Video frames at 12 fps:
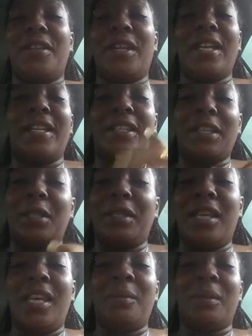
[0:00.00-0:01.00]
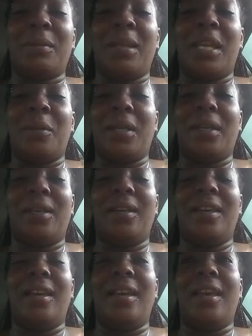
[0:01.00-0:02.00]
day that the little kid was playing with?
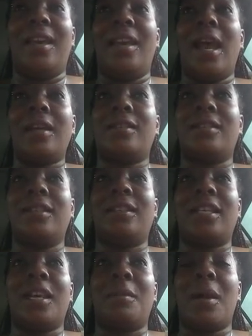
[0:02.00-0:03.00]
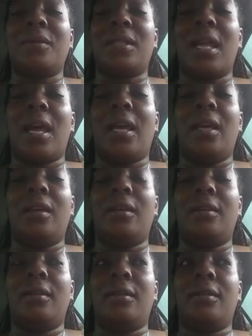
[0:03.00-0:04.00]
And I just looked at him, I was like,
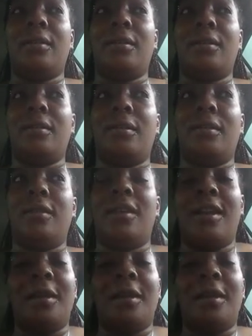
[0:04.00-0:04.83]
and